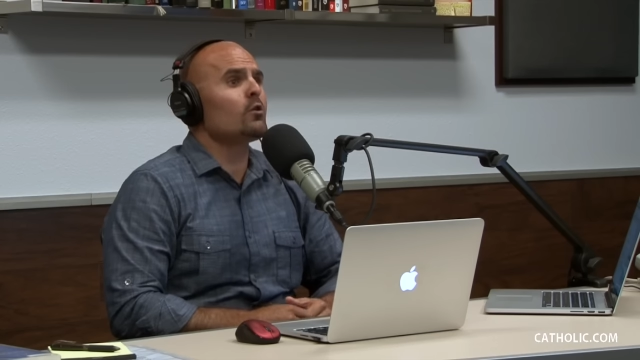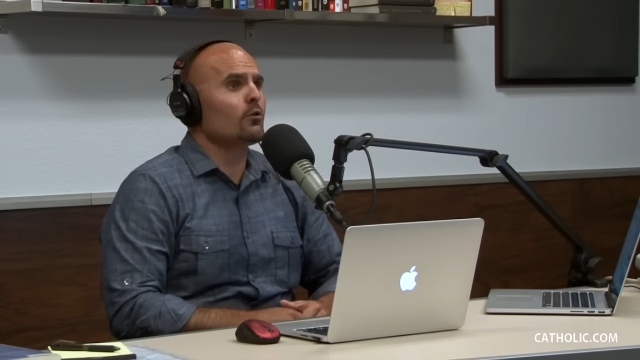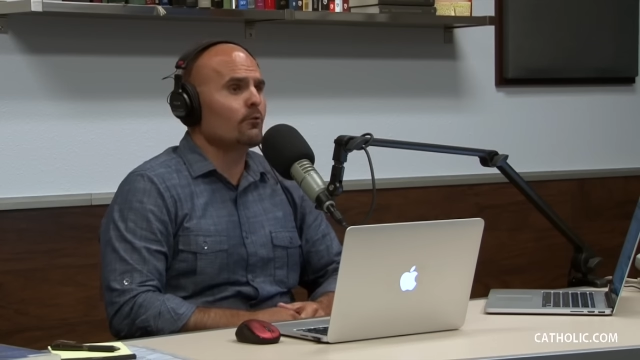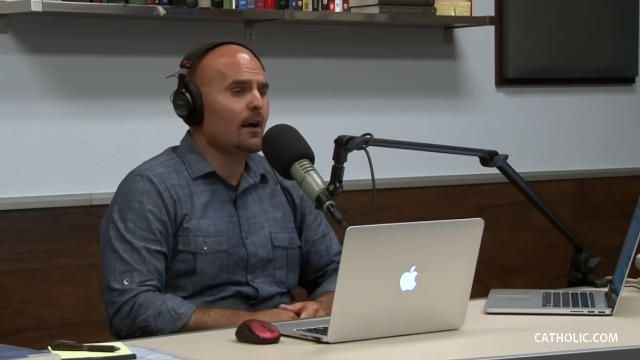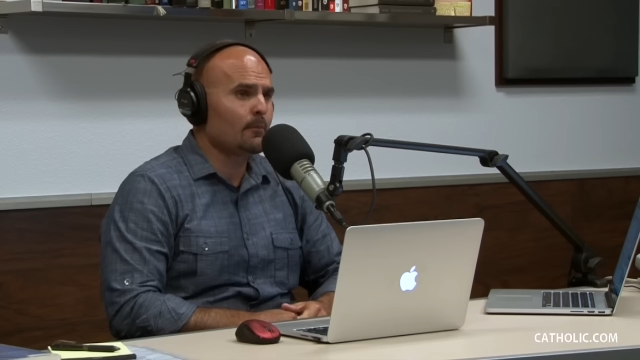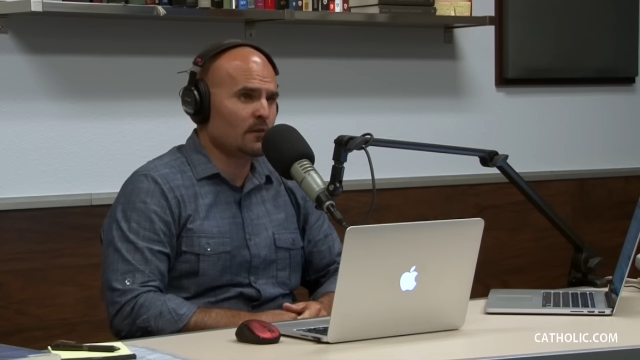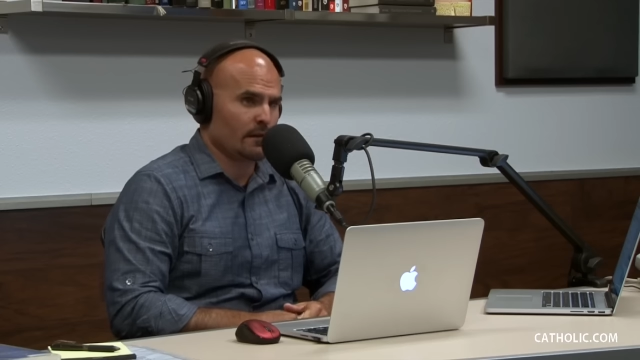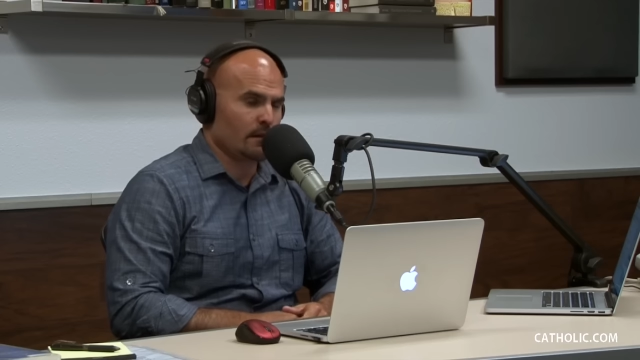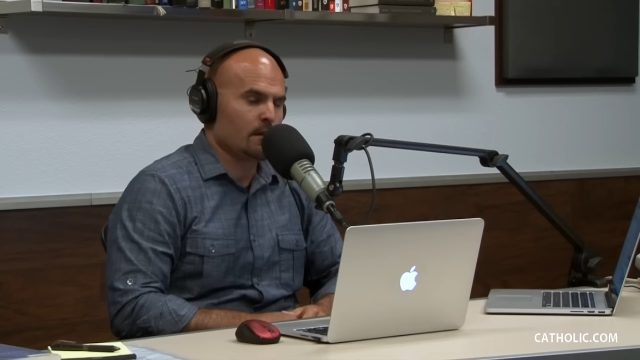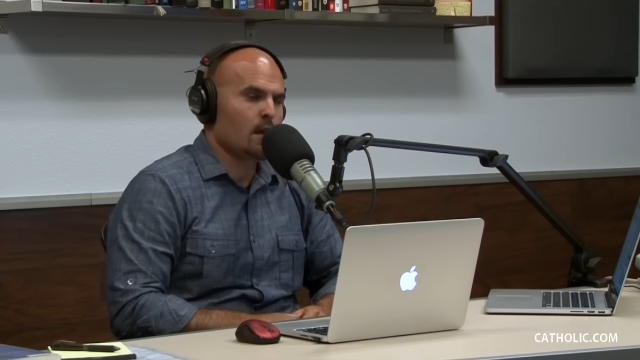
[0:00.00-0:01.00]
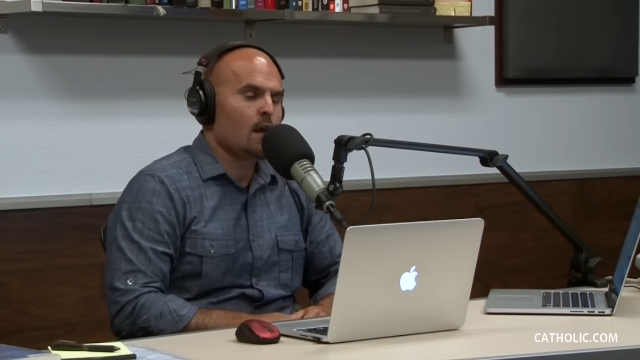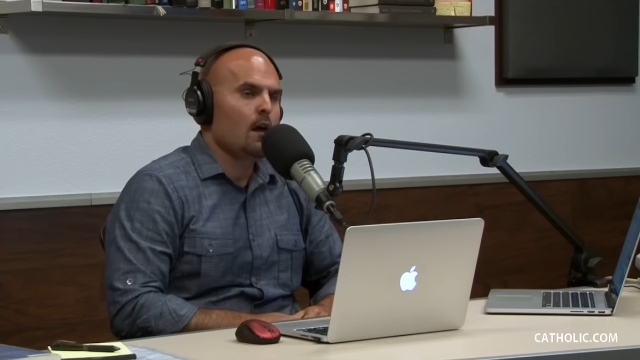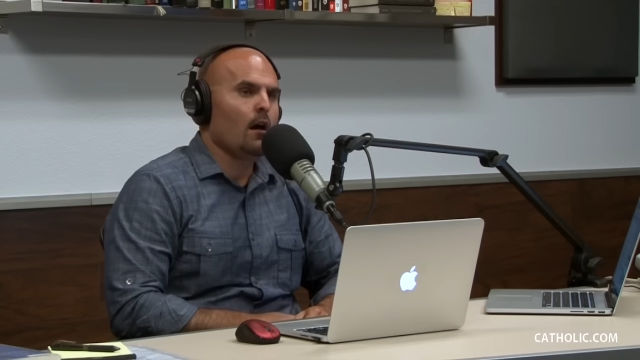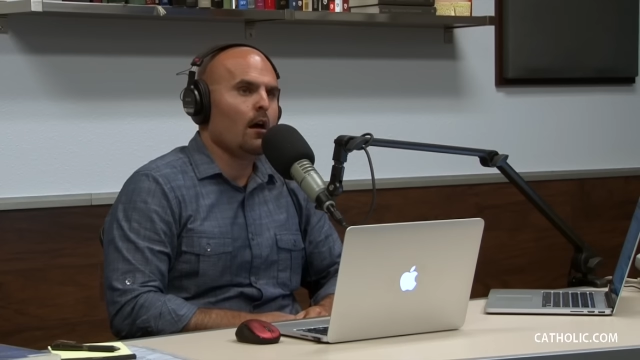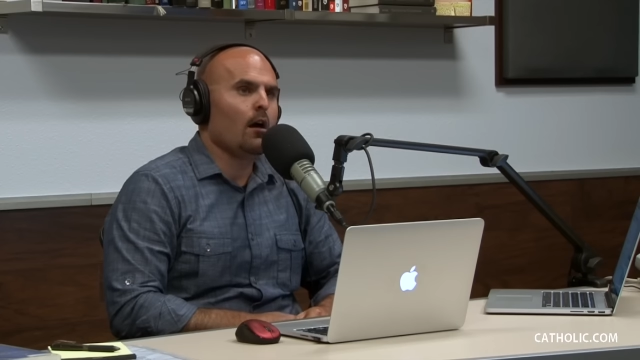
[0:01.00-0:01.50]
corrupted
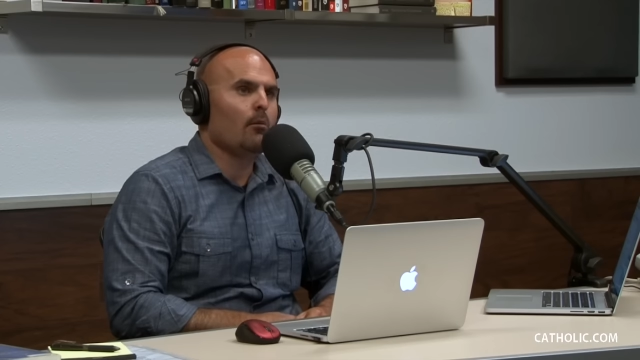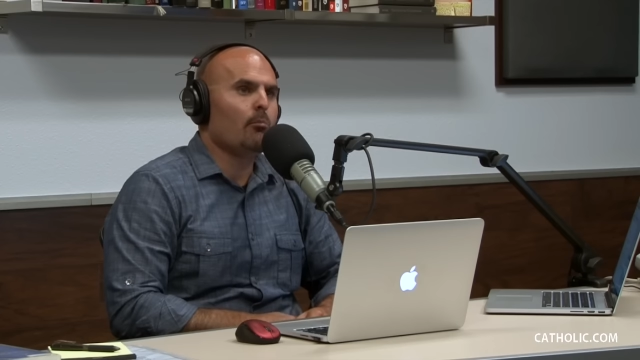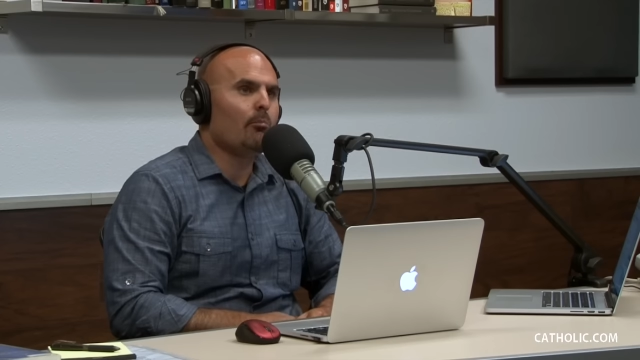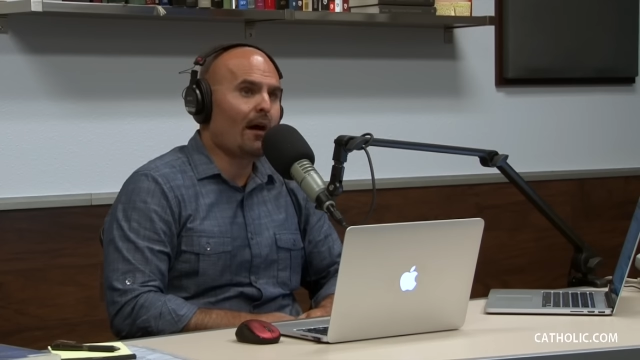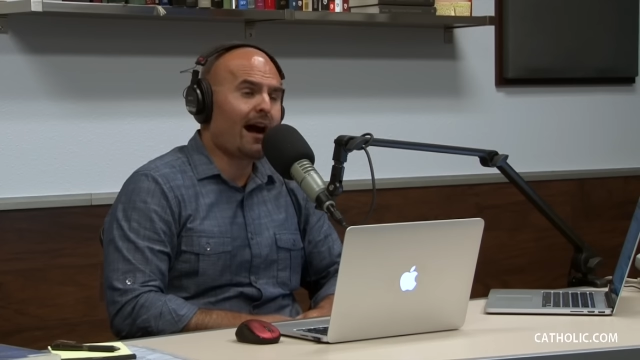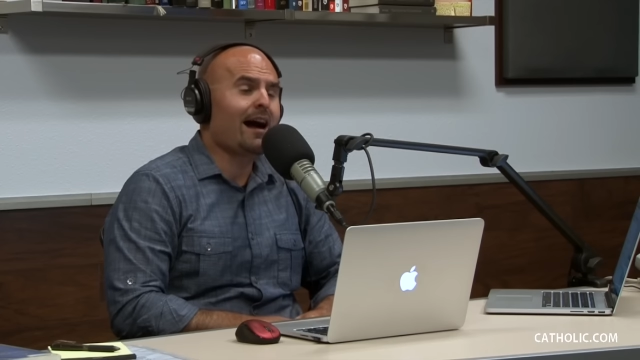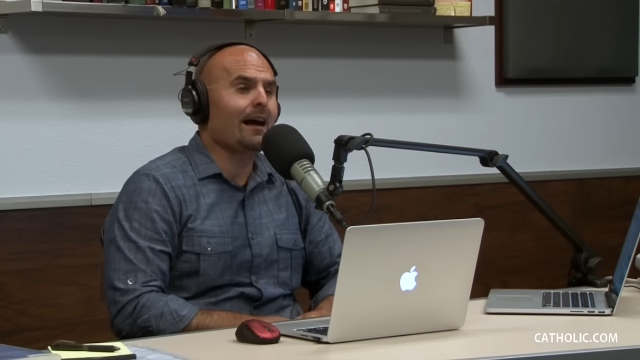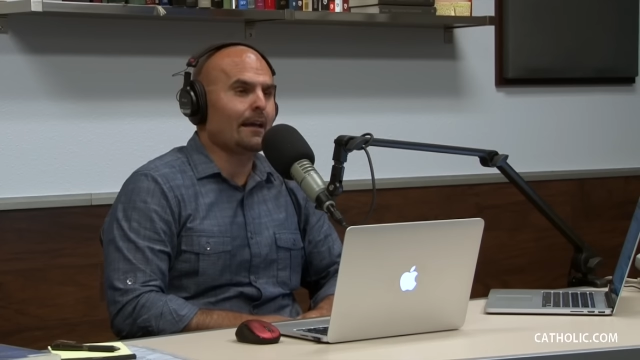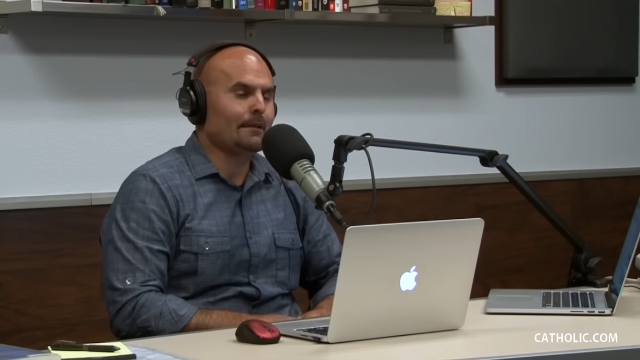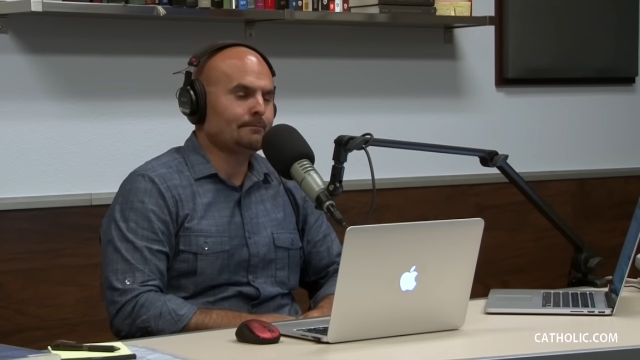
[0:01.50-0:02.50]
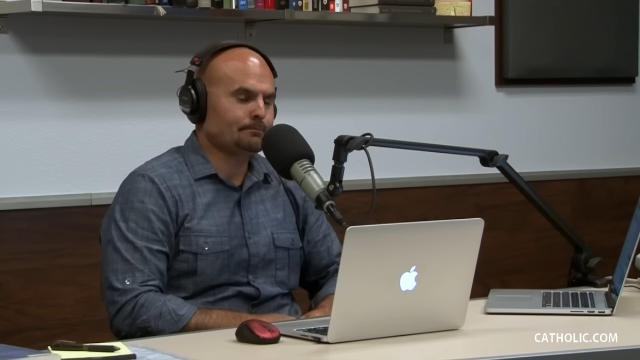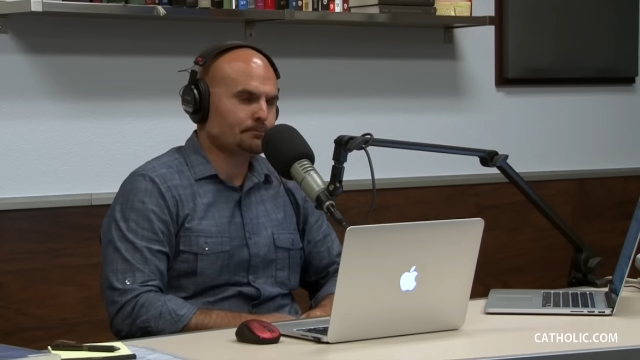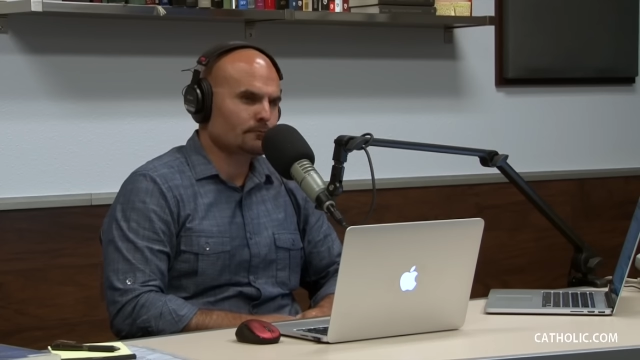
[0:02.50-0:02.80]
by